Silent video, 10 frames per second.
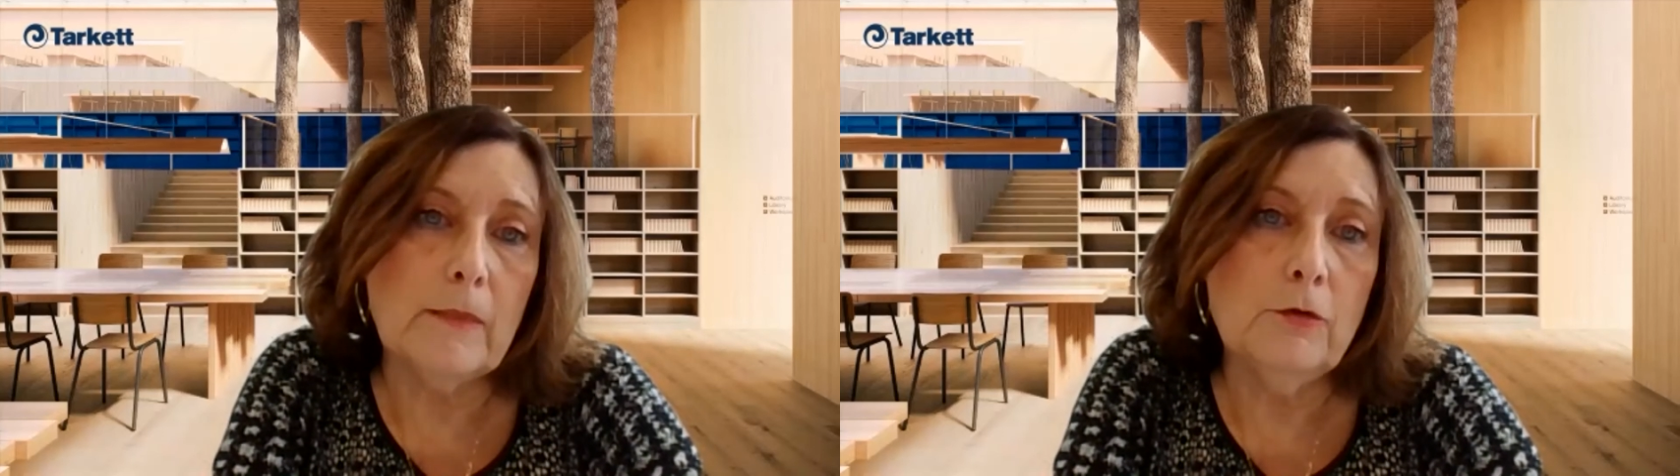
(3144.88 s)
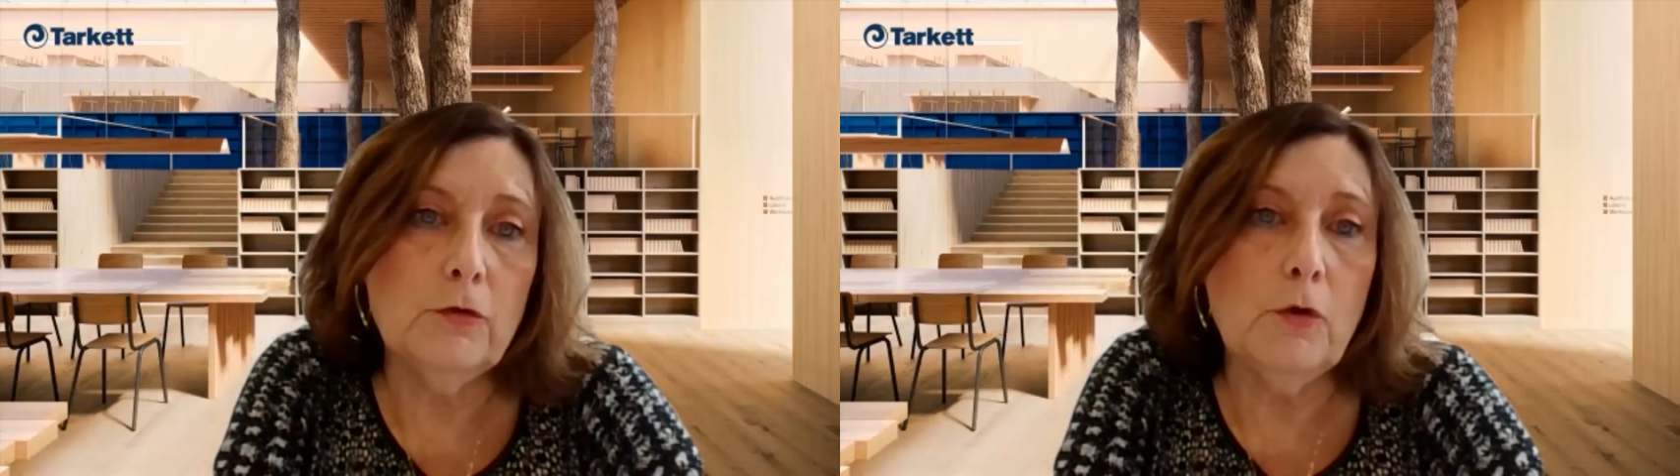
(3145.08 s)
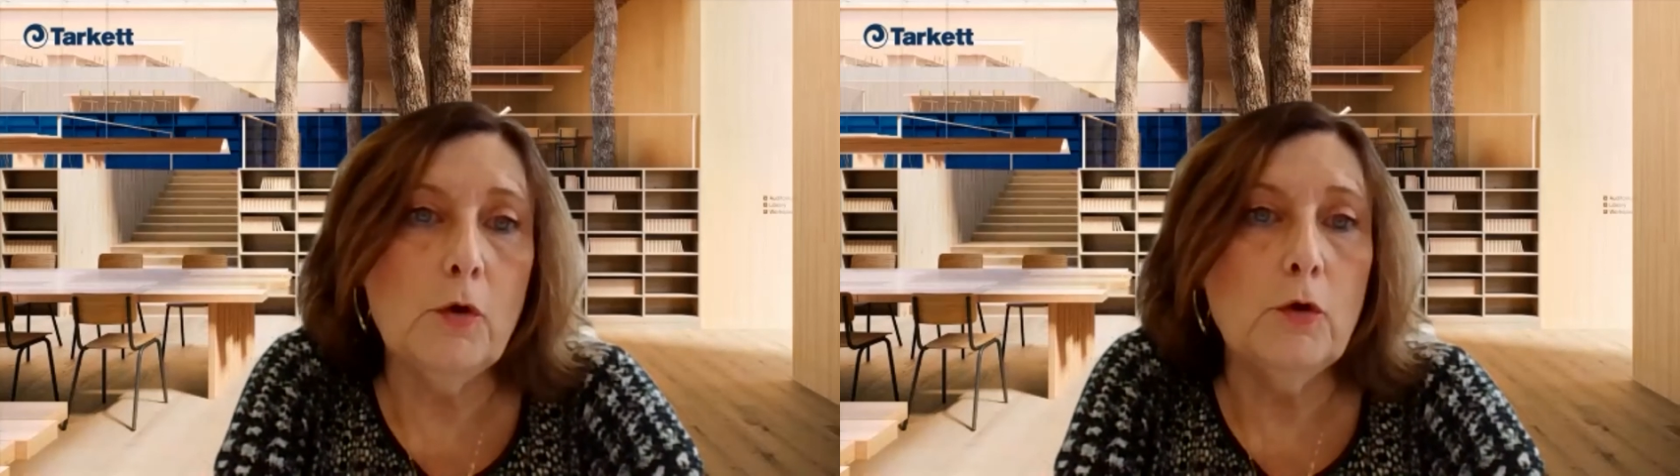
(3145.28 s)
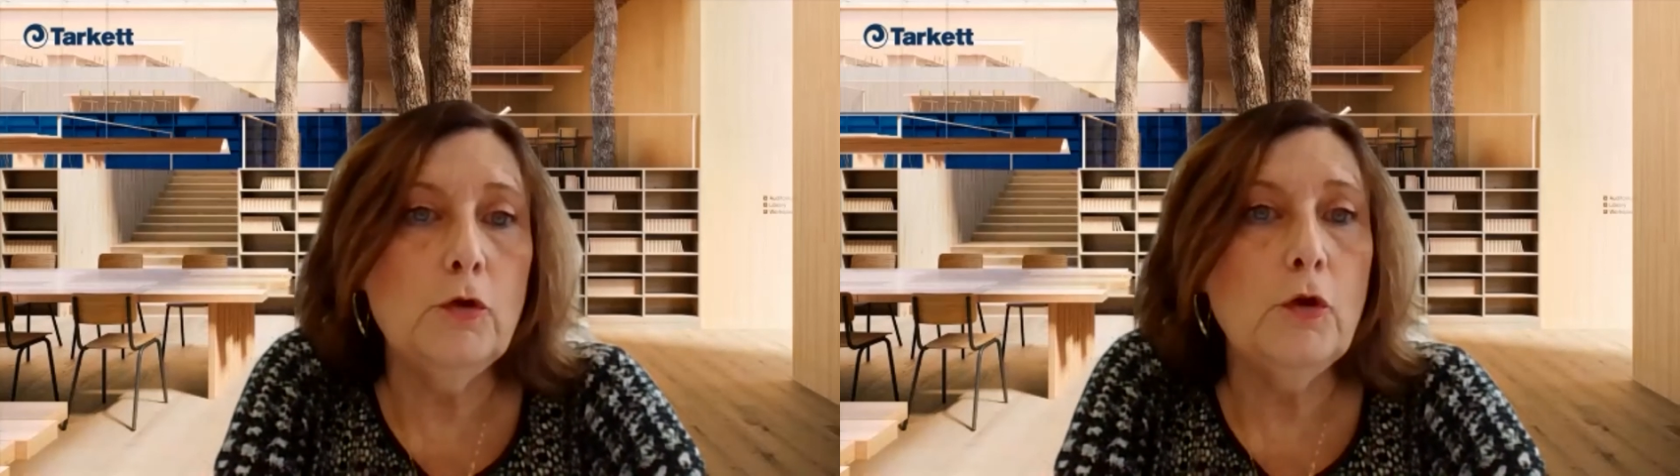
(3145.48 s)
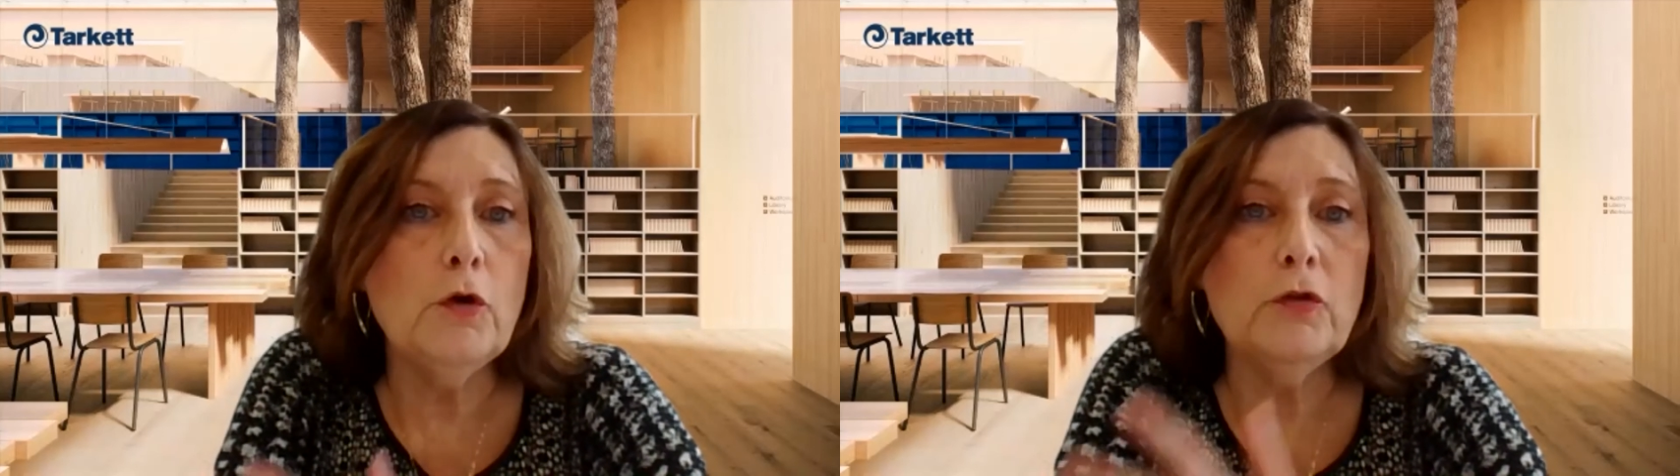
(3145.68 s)
So
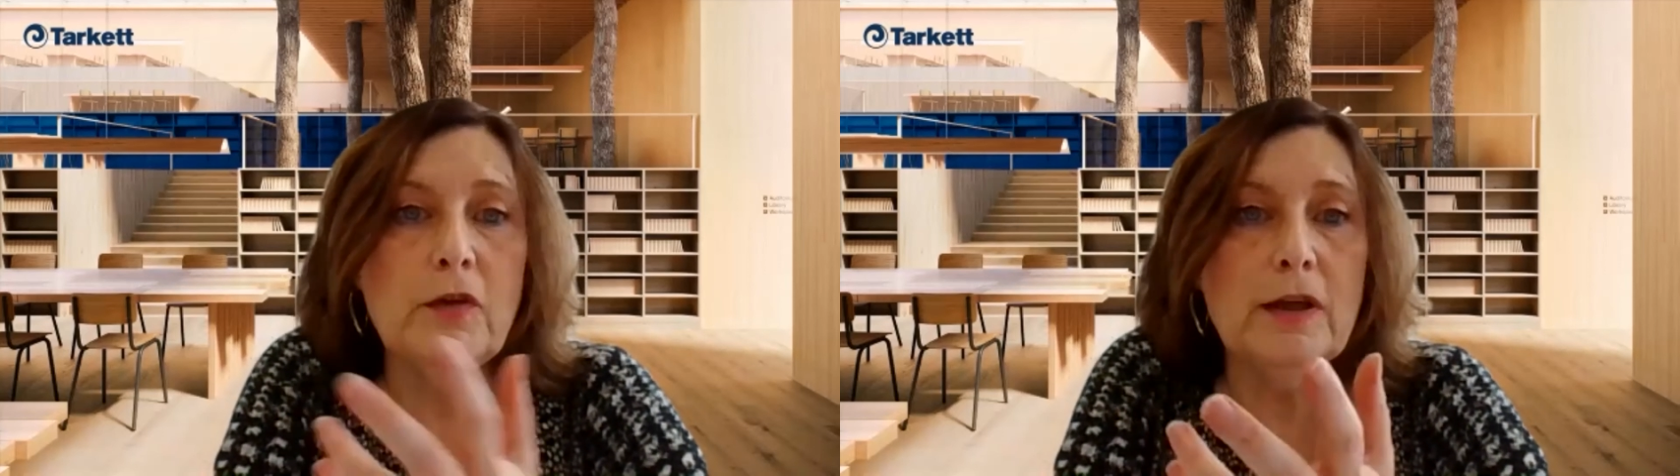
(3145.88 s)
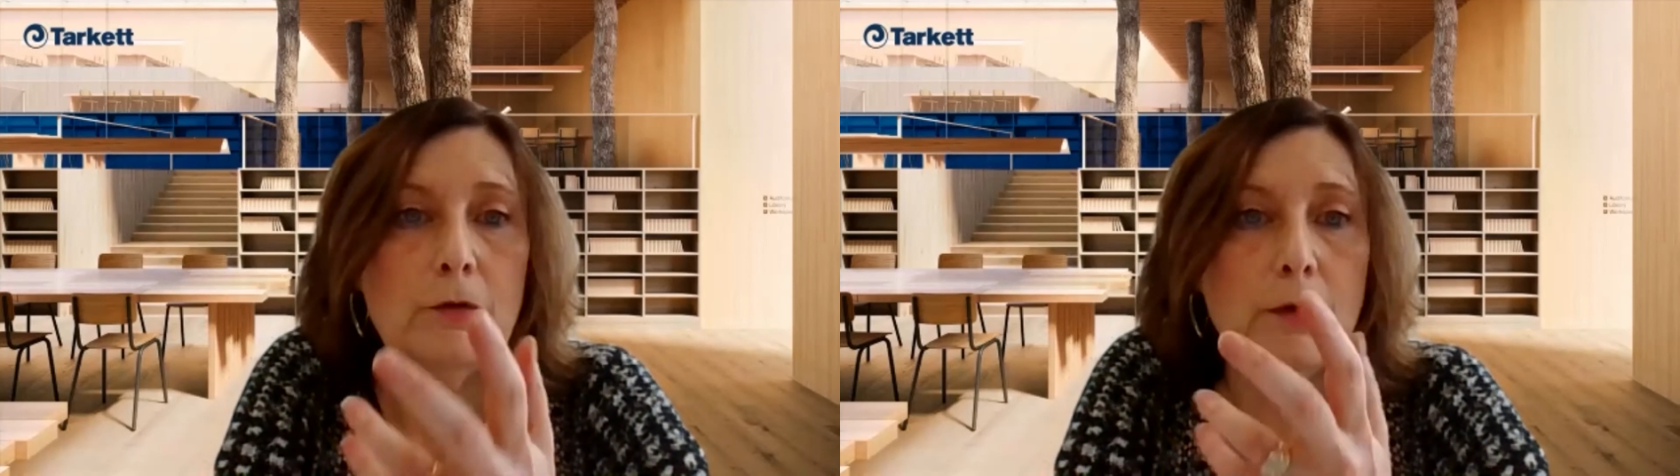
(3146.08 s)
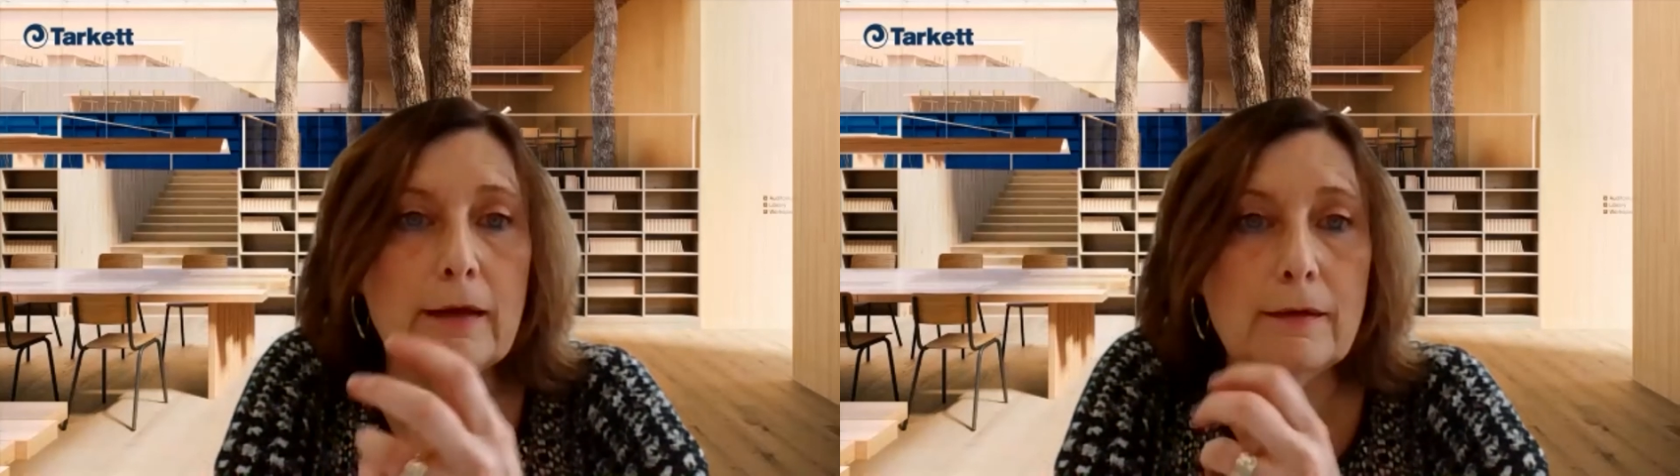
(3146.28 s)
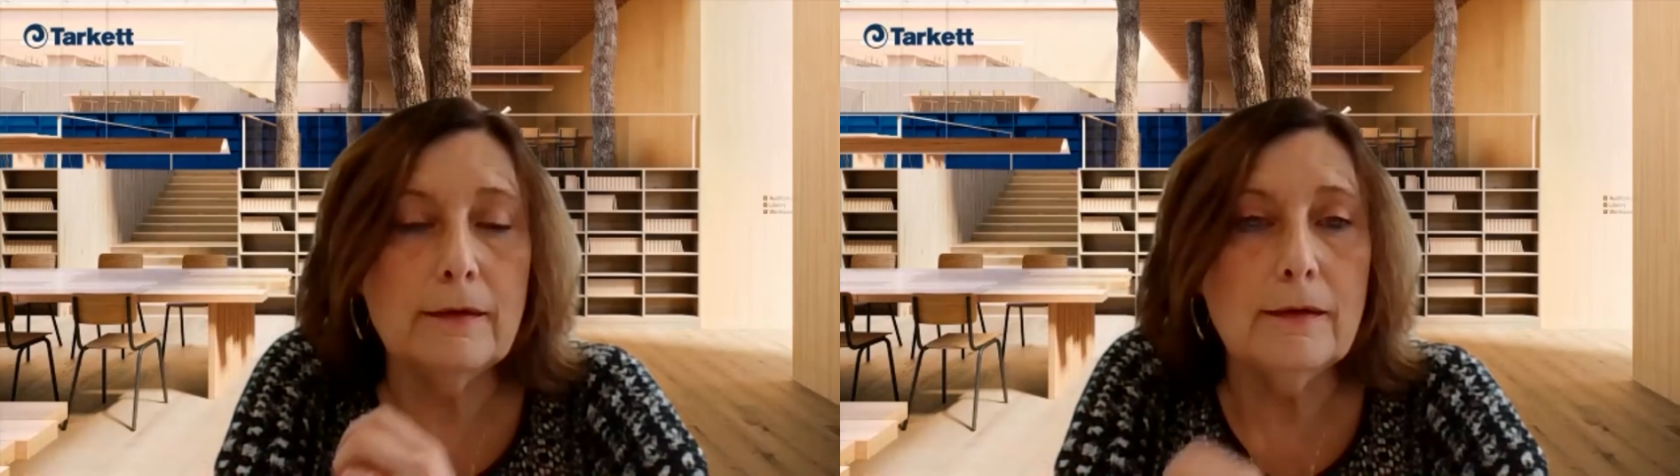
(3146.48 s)
no secret